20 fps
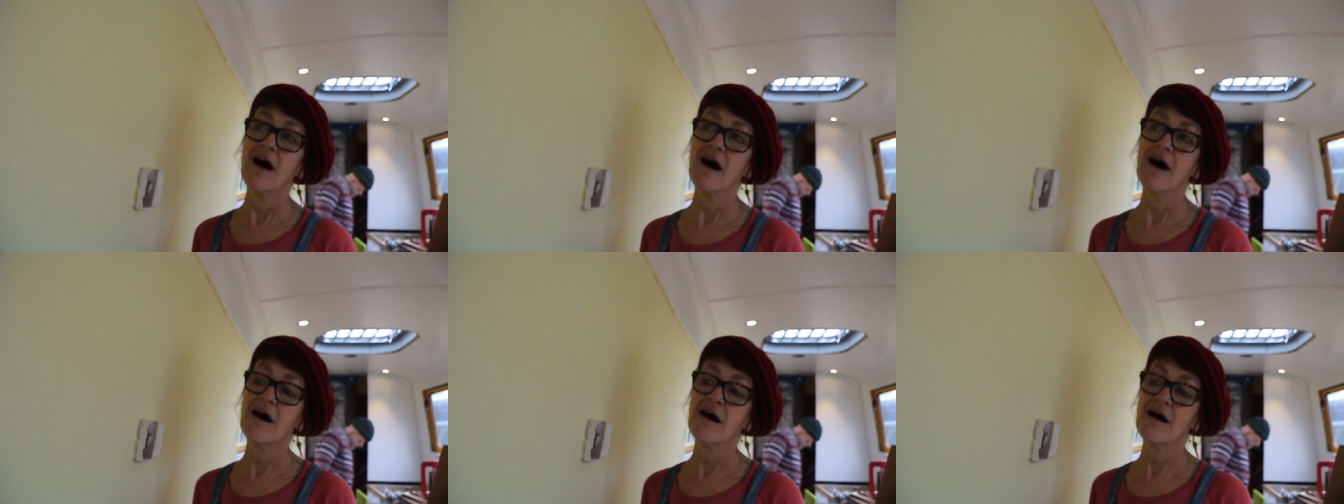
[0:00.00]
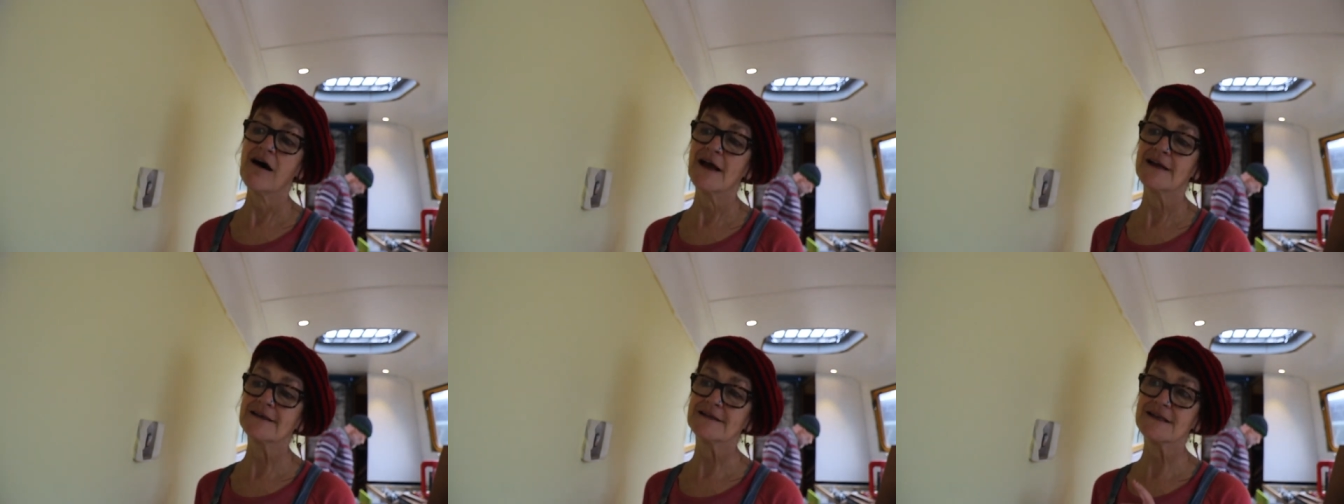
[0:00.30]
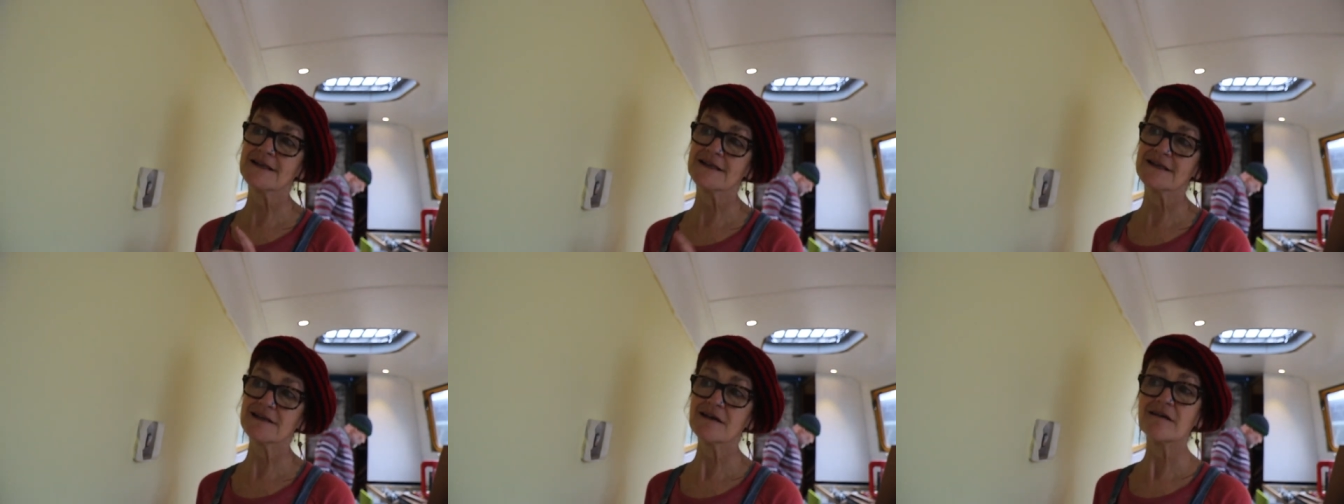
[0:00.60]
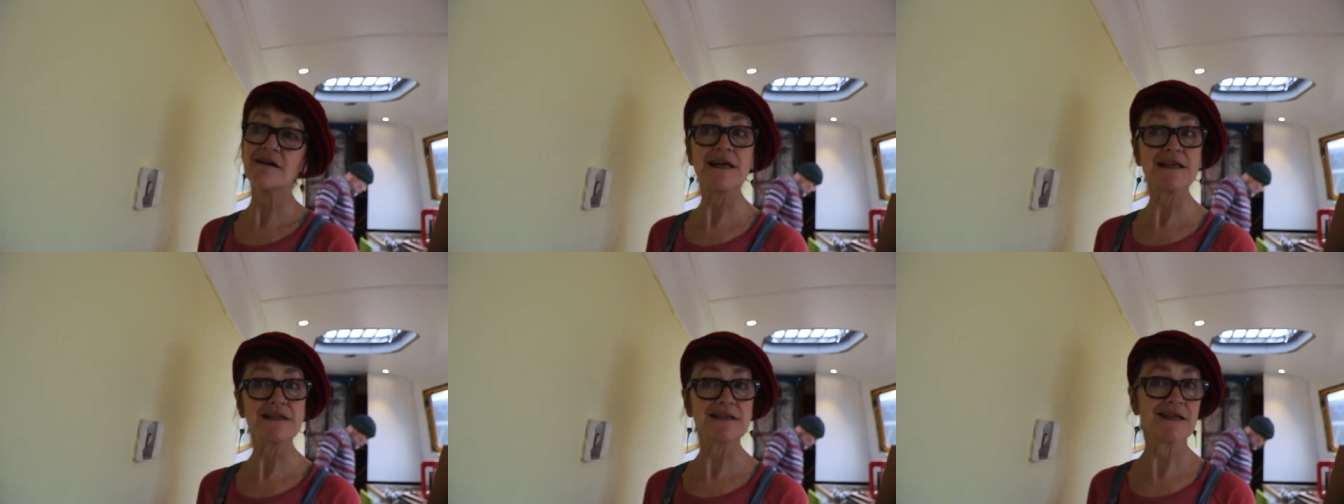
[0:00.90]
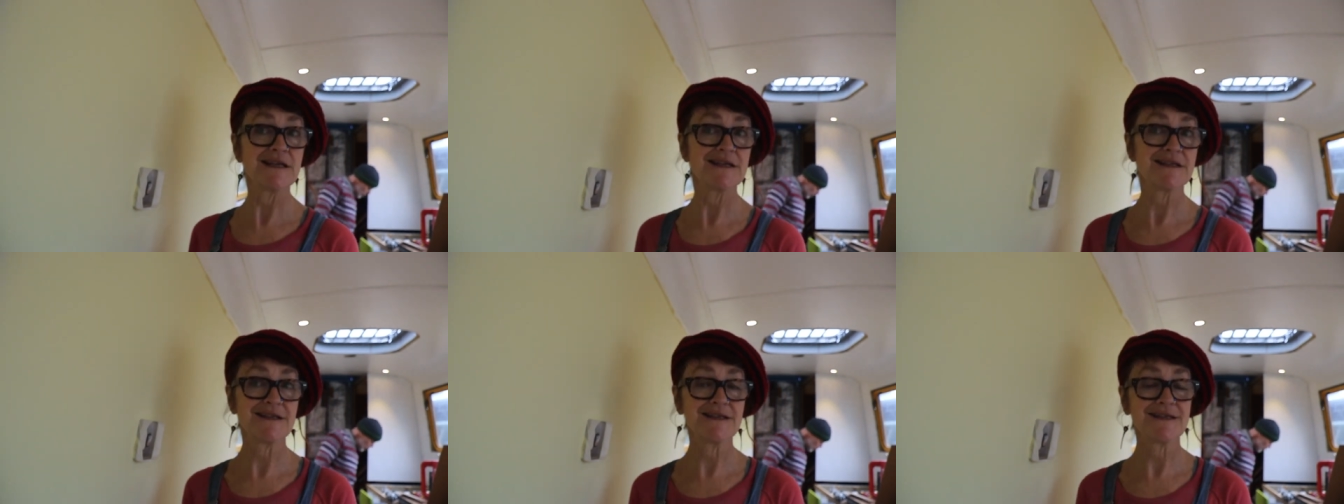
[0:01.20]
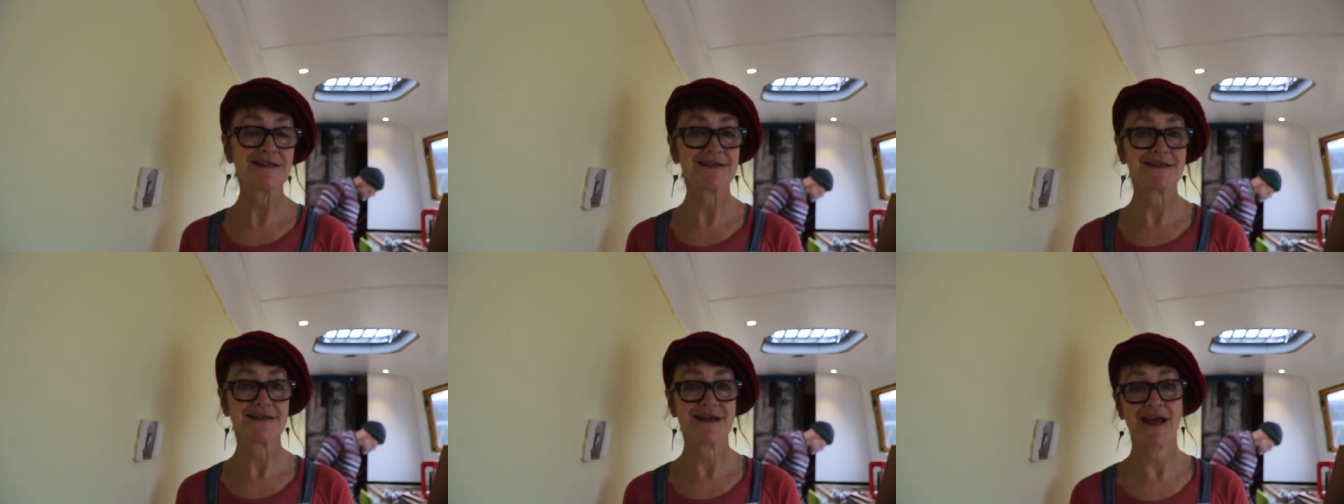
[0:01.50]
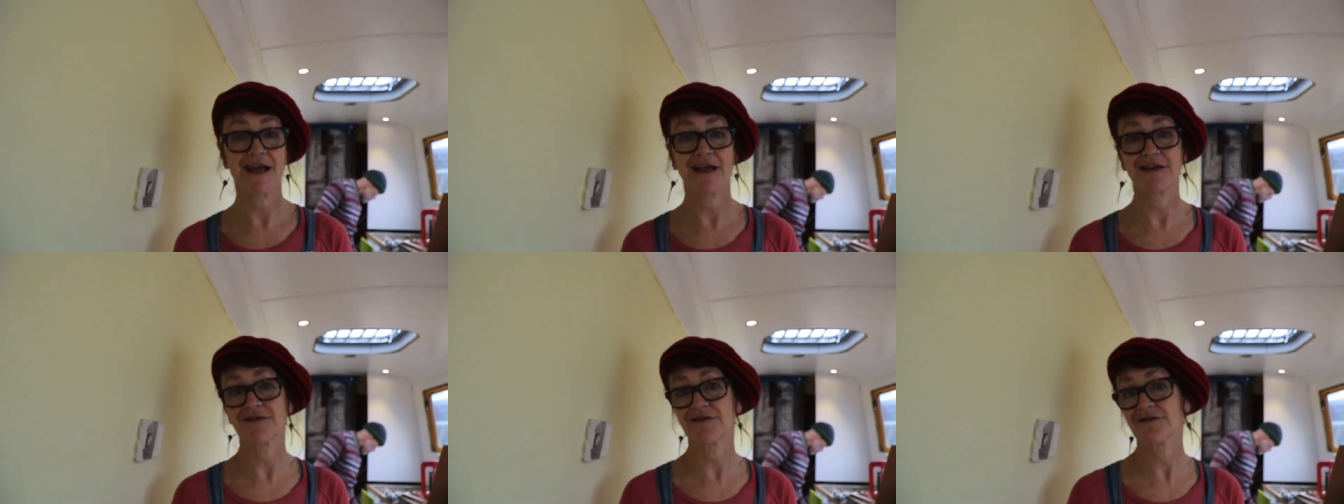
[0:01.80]
I decided
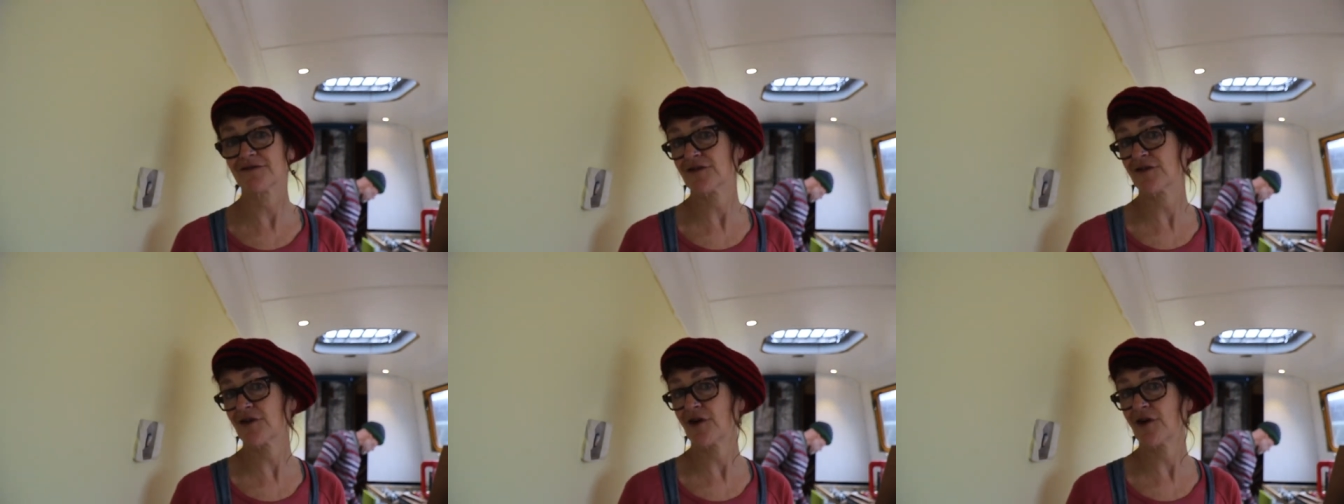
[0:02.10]
instead to